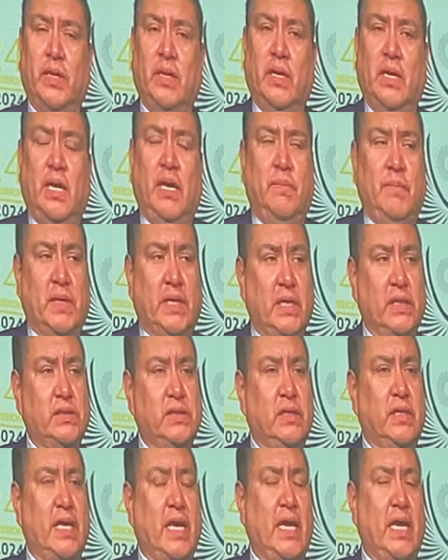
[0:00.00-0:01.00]
And because
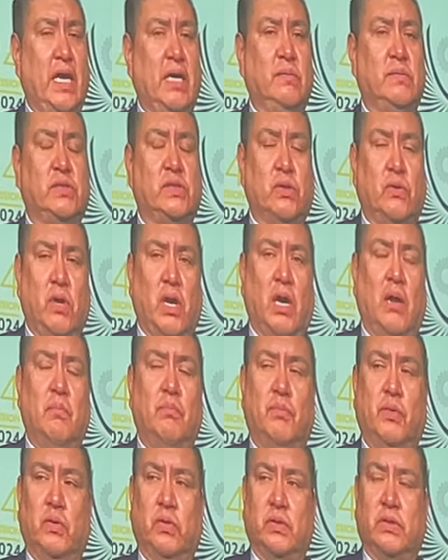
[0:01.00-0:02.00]
of that, I am so
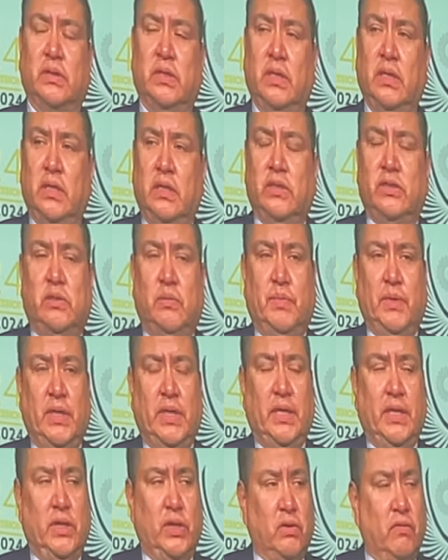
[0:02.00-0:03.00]
humbled to
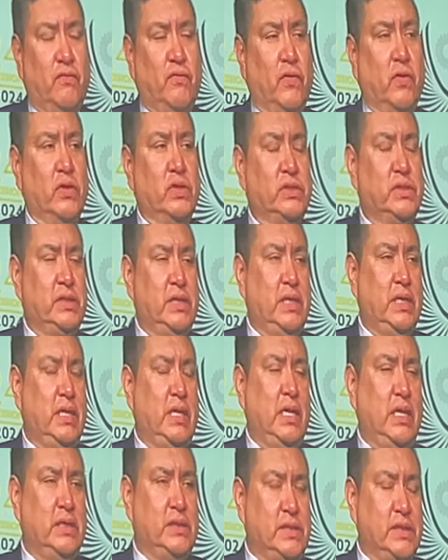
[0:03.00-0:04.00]
be your
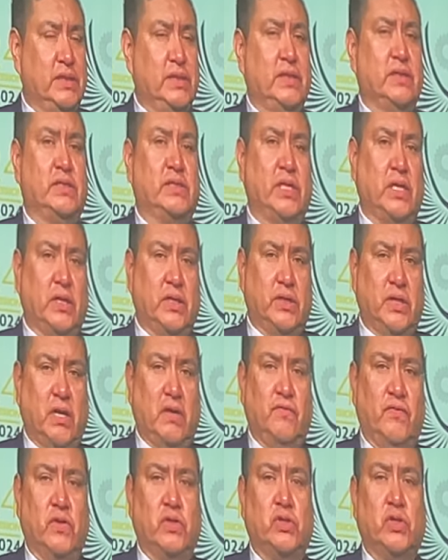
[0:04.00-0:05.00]
first Assistant
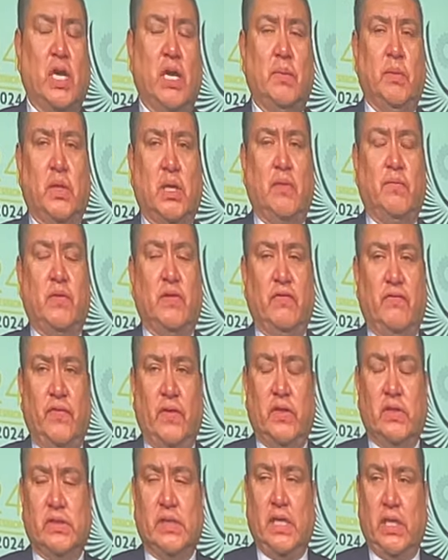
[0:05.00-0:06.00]
Secretary for Tribal Government
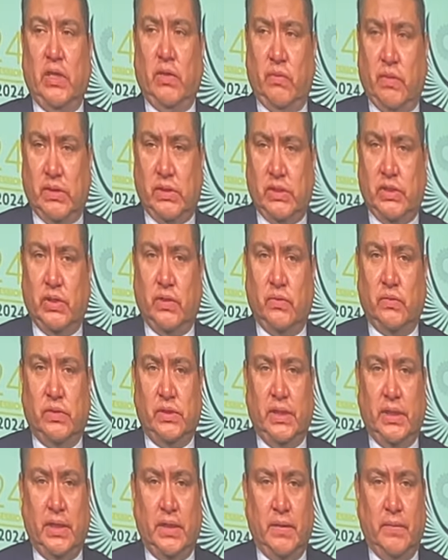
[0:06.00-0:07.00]
Affairs at
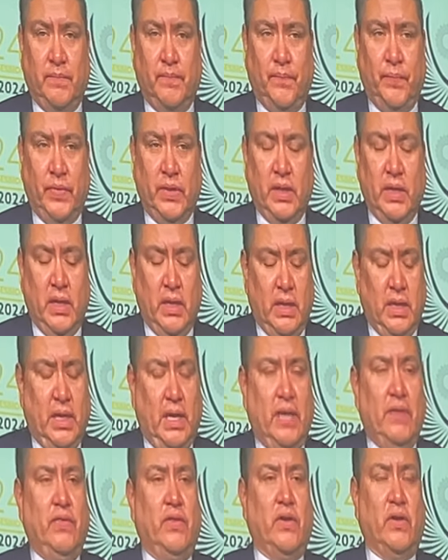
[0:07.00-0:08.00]
USDOT.
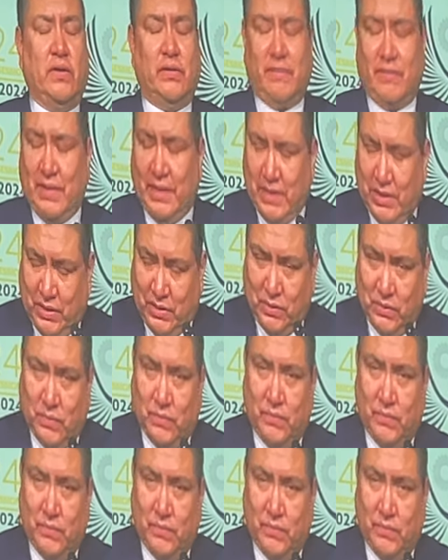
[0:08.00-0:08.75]
And there, thank you.